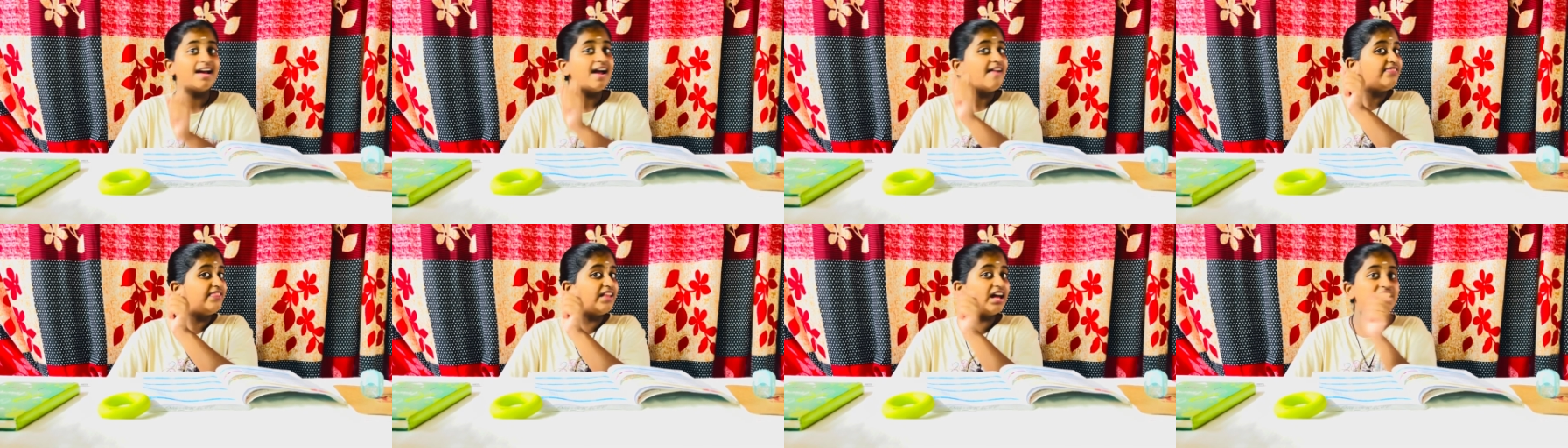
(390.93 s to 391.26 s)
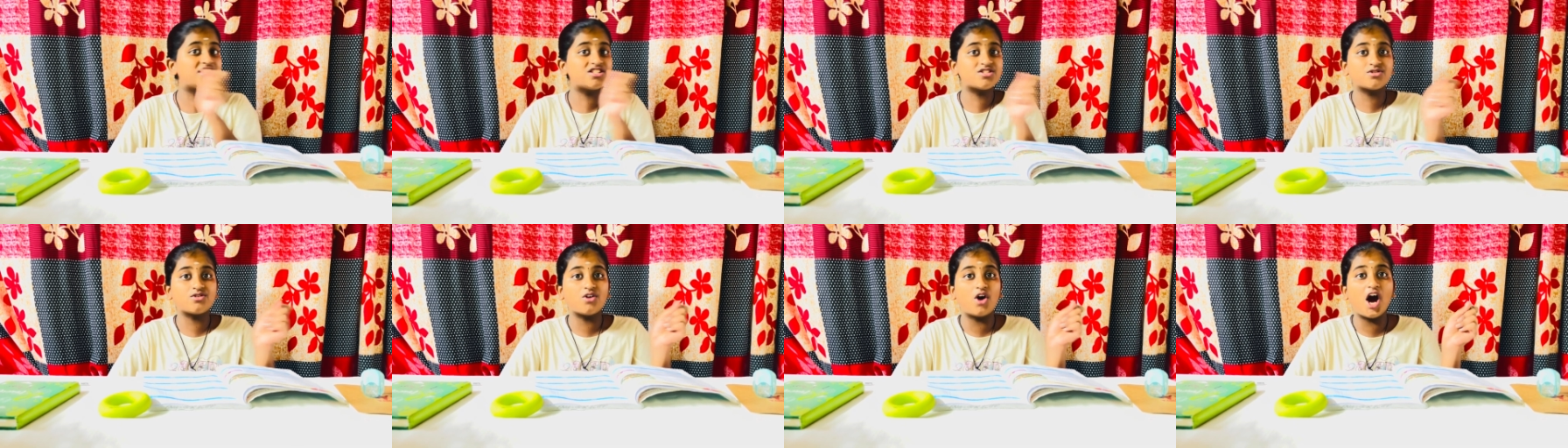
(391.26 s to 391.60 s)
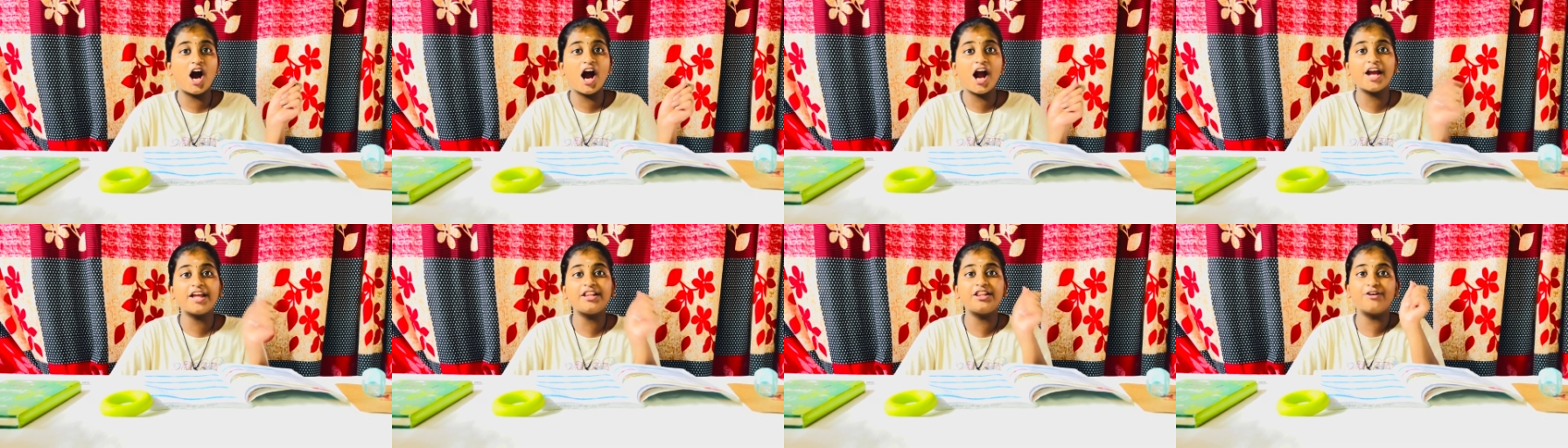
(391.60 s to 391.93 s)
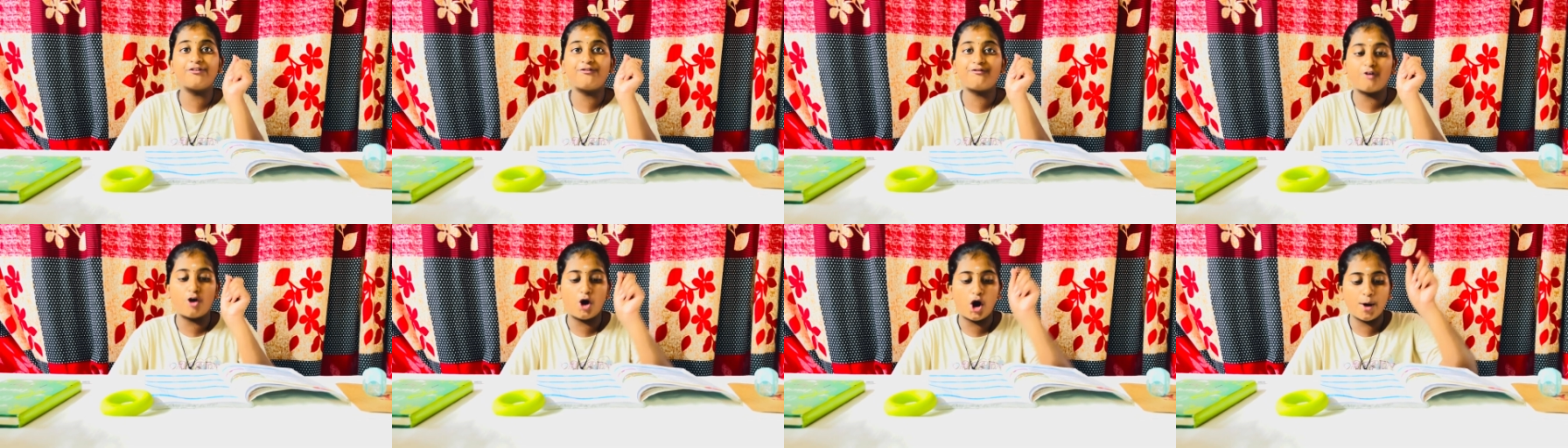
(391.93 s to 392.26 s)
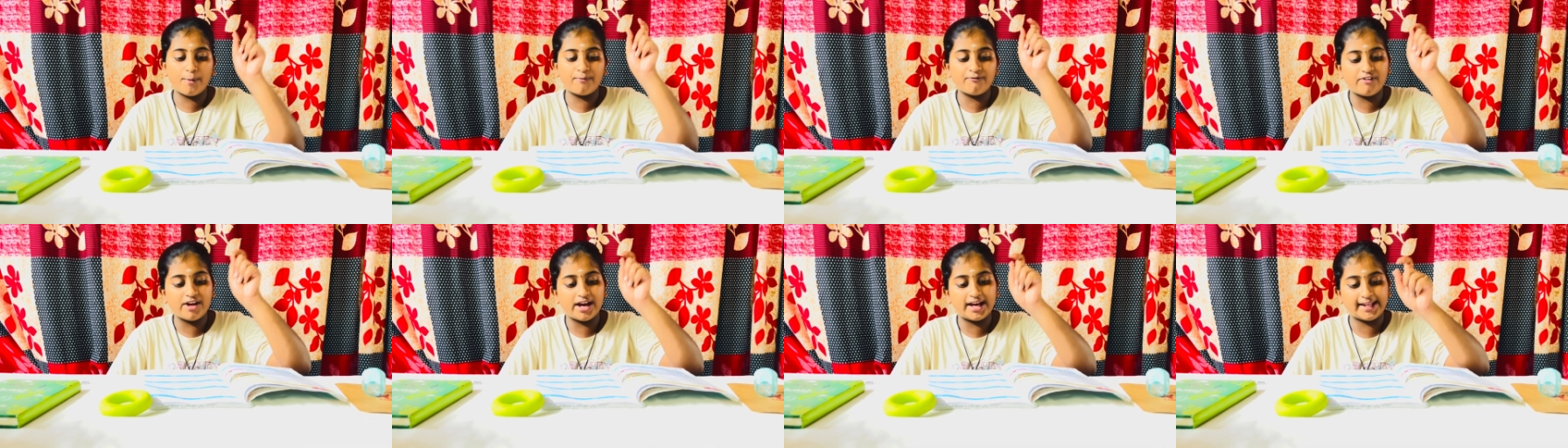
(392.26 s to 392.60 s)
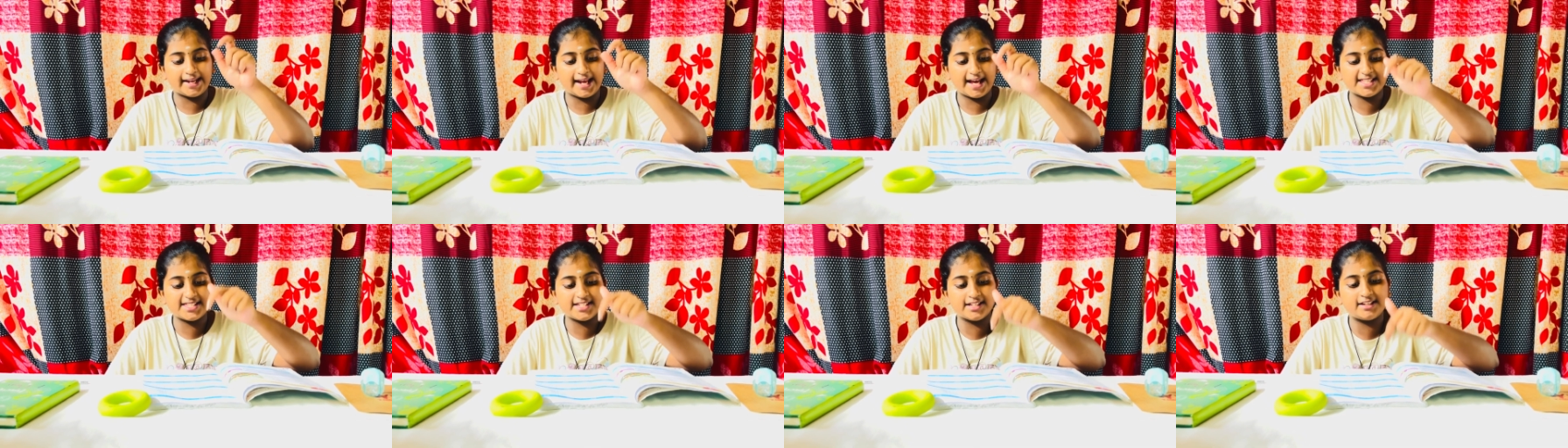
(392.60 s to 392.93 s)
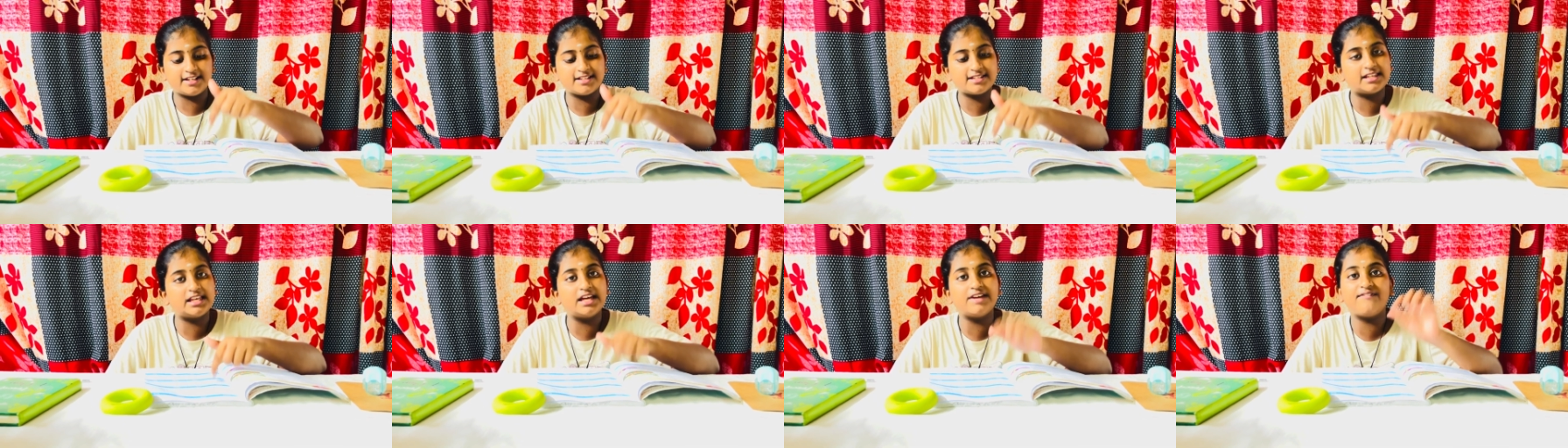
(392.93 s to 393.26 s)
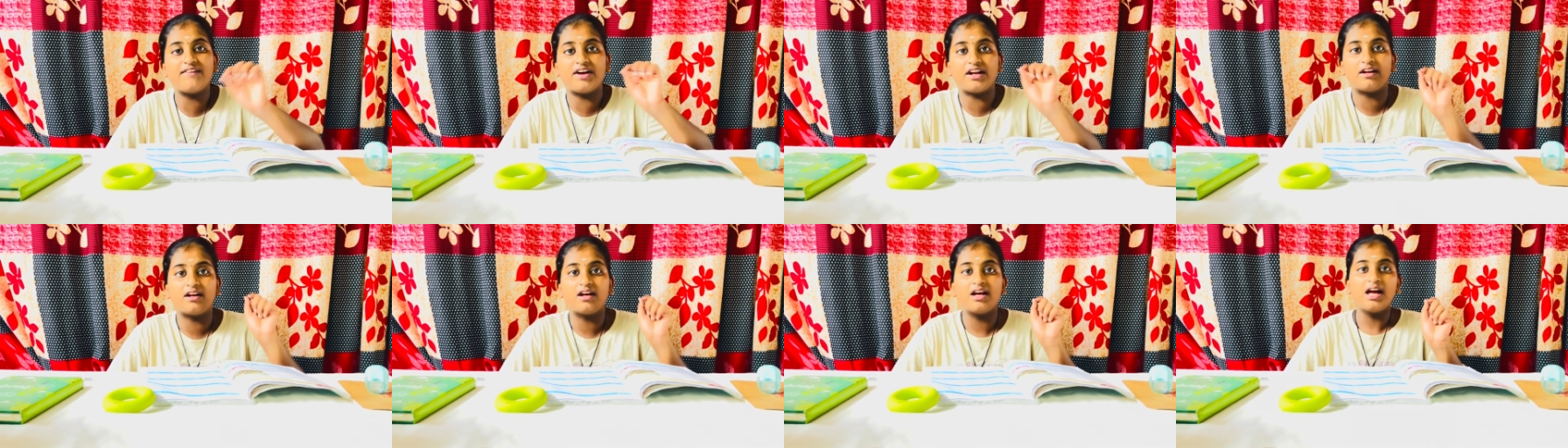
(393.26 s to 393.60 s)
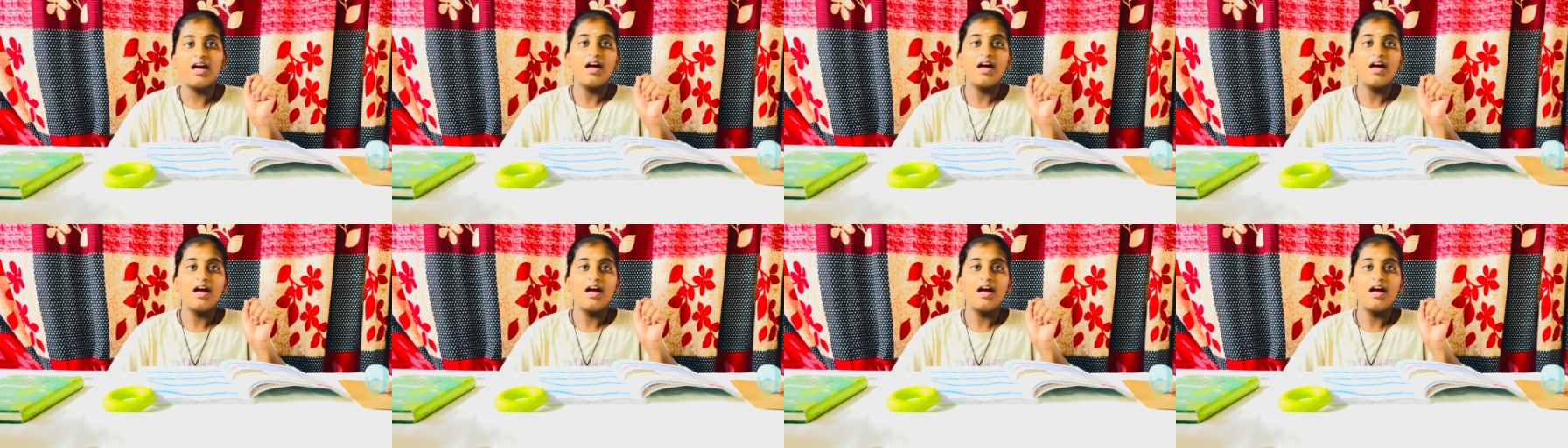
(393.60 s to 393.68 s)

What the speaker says: That's wrong in the form whereas it is given.